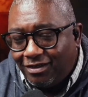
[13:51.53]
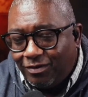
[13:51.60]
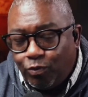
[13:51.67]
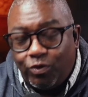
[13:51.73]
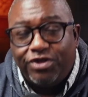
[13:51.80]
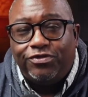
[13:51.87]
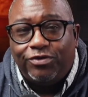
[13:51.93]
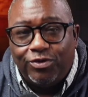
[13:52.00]

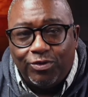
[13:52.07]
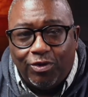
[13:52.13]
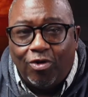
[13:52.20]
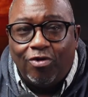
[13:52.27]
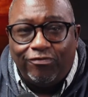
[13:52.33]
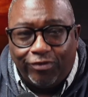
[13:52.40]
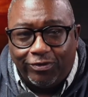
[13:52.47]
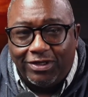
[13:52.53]
with you
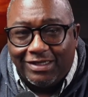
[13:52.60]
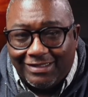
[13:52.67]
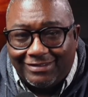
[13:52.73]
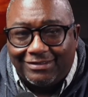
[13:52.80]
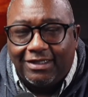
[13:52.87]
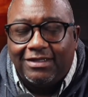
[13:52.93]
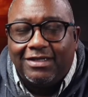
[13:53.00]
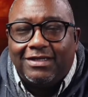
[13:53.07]
over
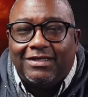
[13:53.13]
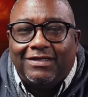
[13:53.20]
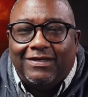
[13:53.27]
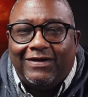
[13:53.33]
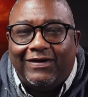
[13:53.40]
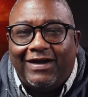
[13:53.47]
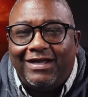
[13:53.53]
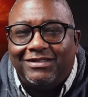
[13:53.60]
it.
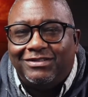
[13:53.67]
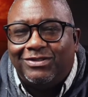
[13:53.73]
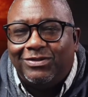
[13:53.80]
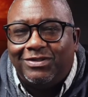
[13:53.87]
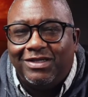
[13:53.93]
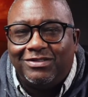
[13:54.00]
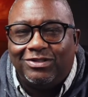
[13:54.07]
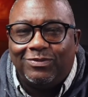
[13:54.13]
All right. So
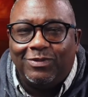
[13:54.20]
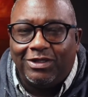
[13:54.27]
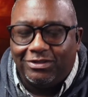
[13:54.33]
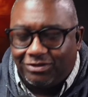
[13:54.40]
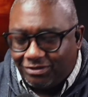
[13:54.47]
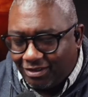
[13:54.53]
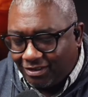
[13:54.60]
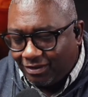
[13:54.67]
thanks so
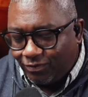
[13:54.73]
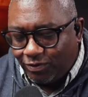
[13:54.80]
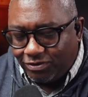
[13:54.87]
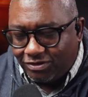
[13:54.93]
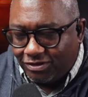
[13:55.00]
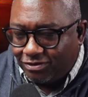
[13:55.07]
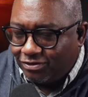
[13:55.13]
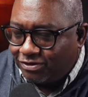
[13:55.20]
much. We'll
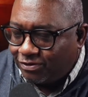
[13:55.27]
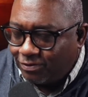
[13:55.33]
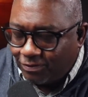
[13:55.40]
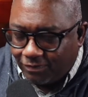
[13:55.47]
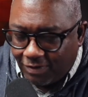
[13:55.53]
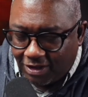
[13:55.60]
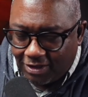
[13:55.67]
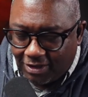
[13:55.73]
see you soon.